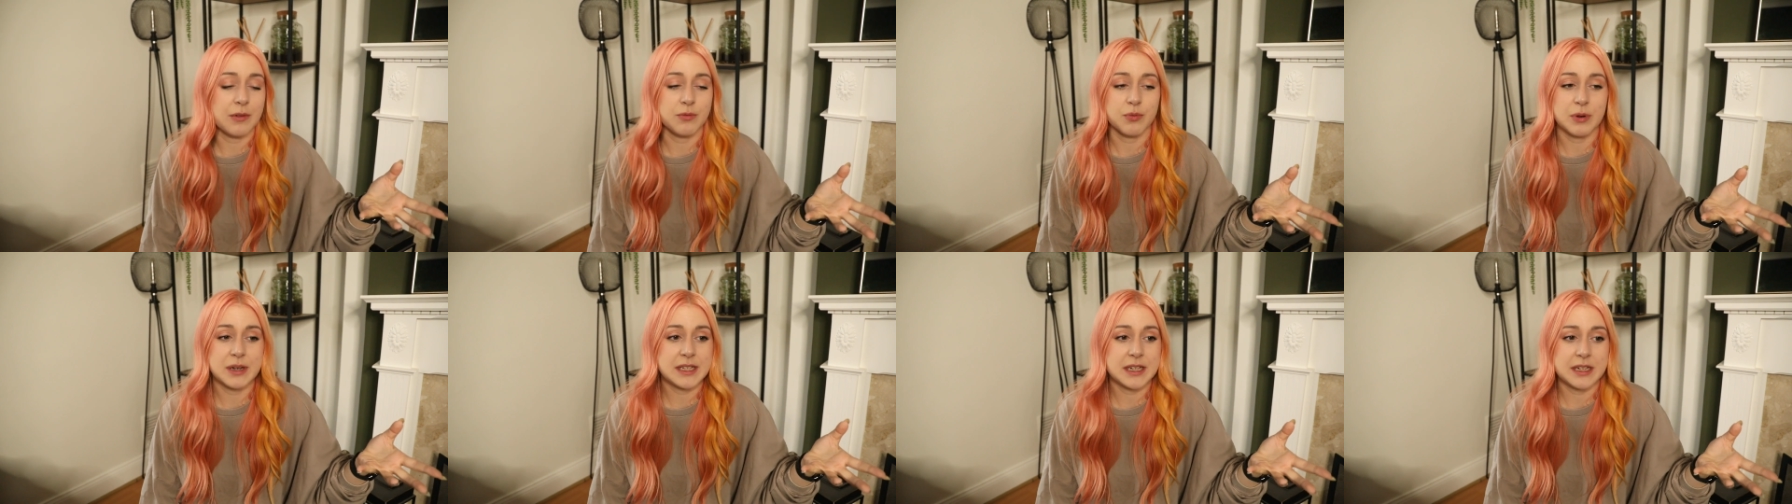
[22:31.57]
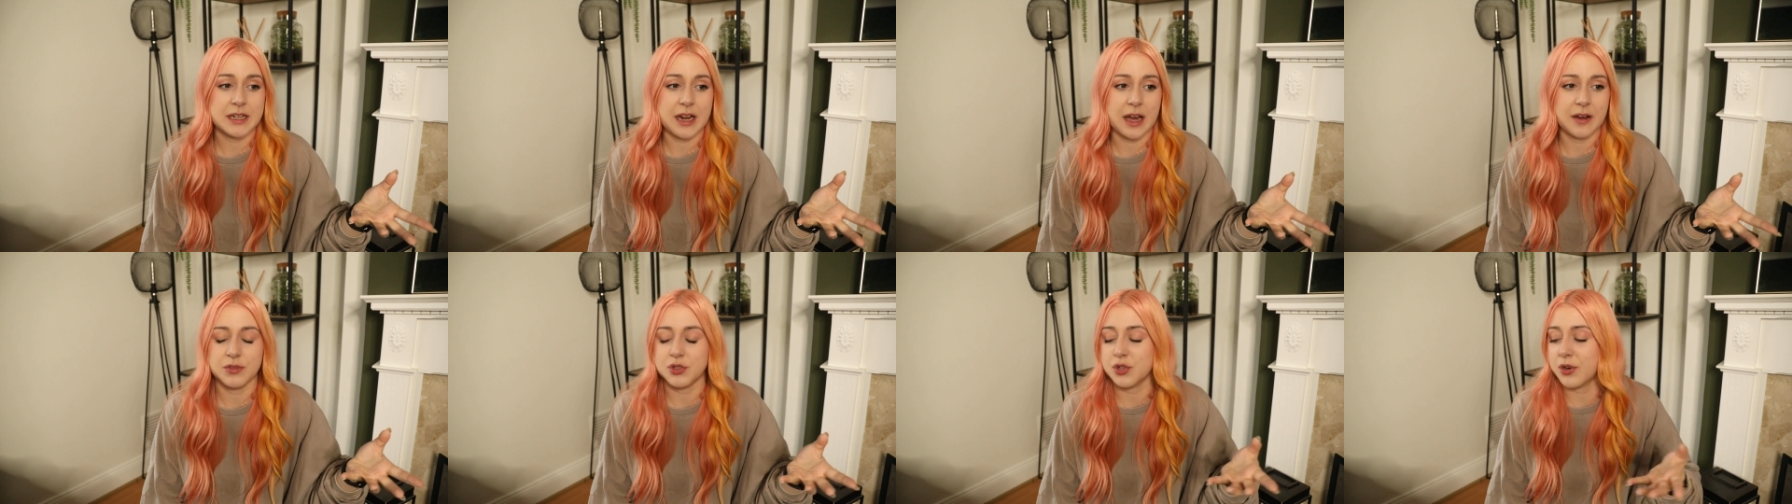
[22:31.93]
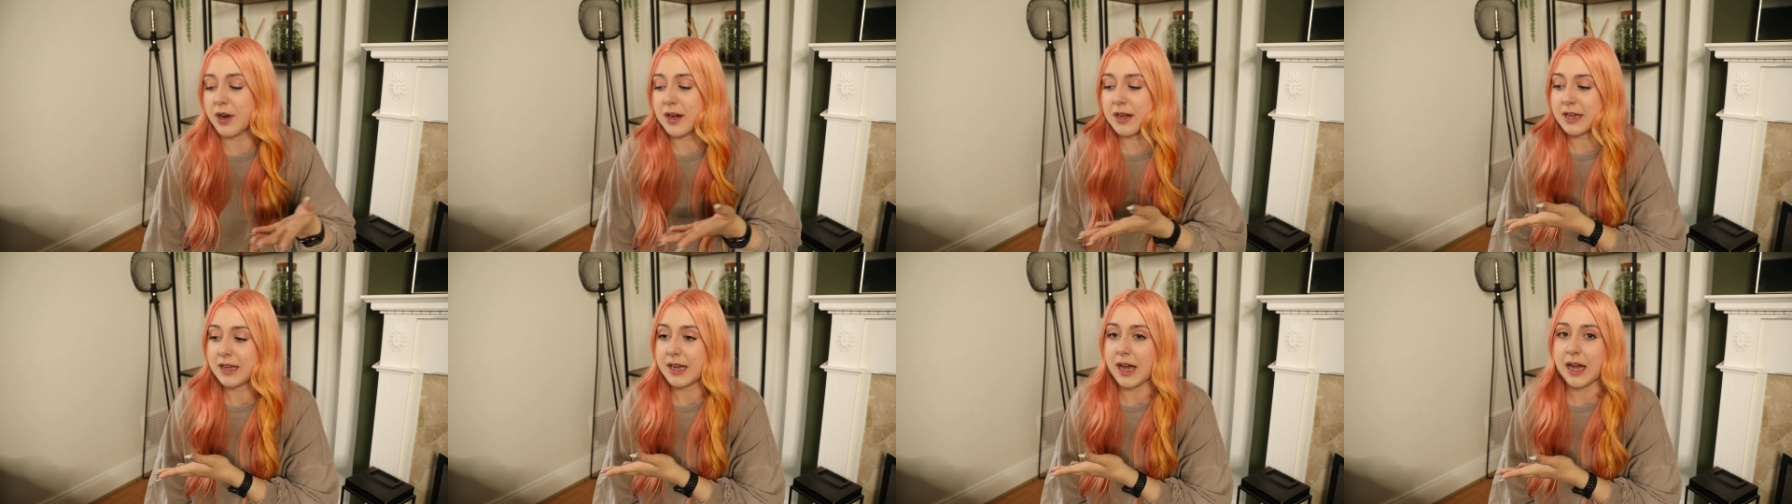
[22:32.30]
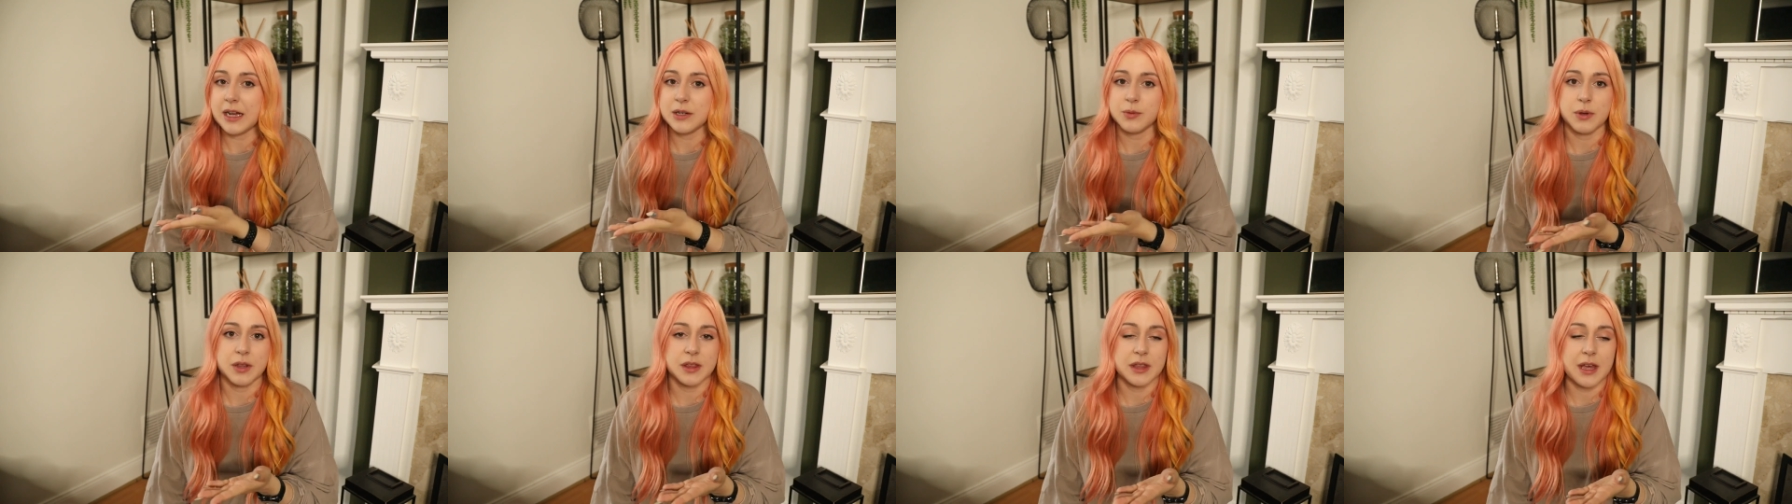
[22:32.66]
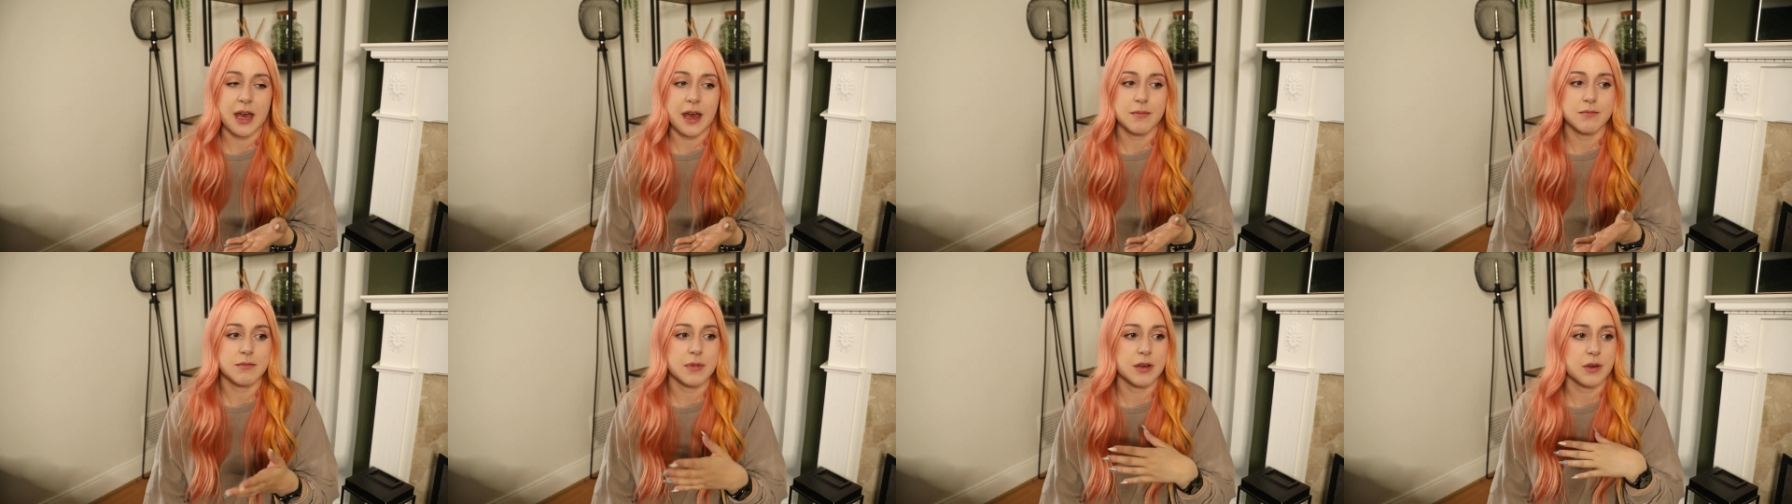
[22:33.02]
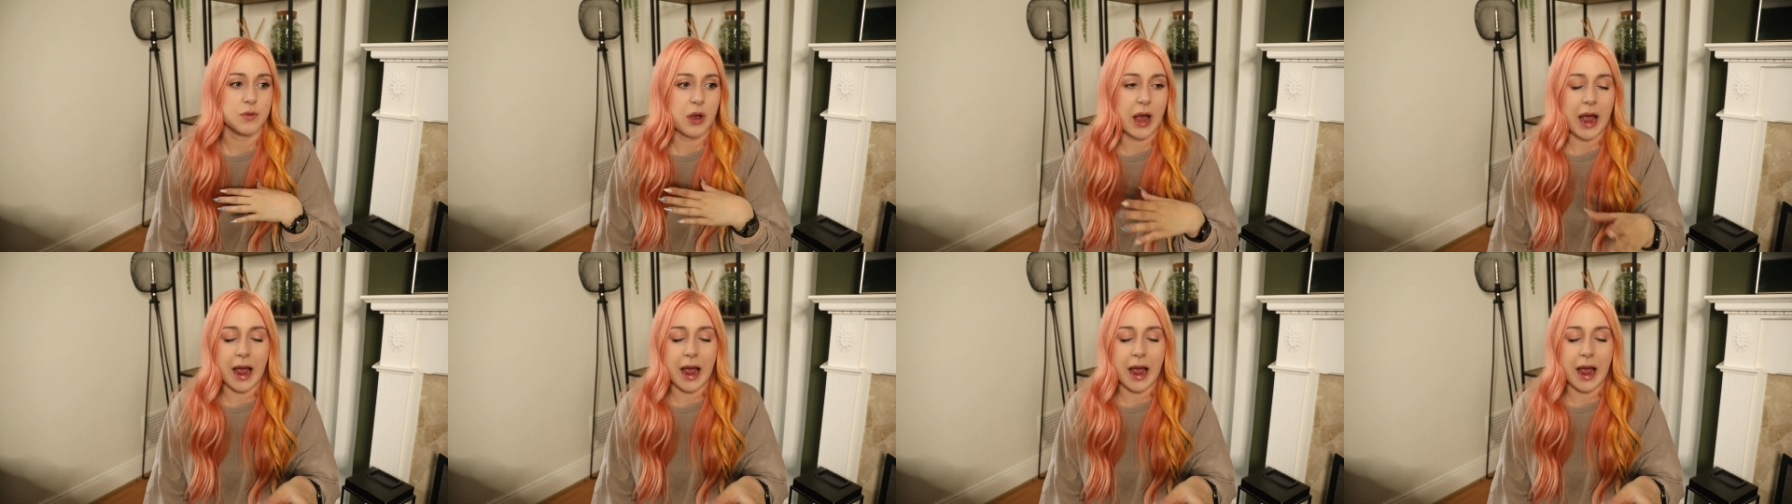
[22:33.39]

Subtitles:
we didn't have a training guide with them.